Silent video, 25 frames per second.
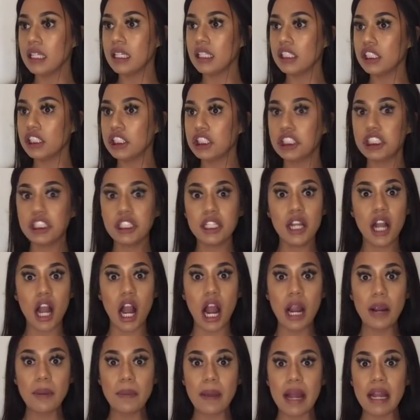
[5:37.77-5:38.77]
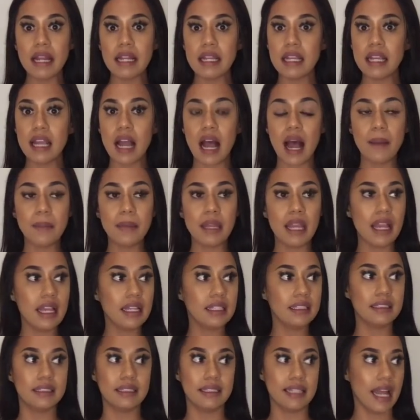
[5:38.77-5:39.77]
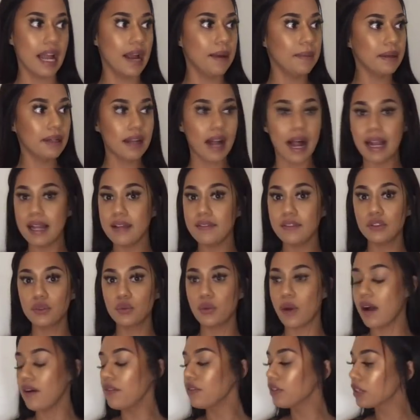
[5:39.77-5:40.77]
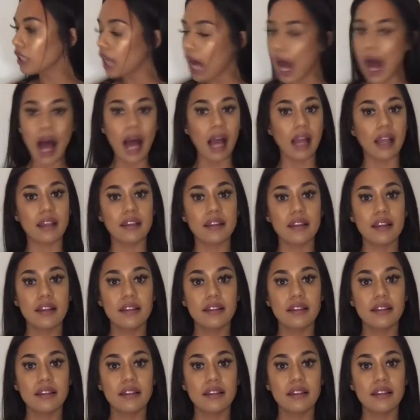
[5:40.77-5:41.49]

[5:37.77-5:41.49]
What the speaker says: she already, it's down or not even 12 o'clock.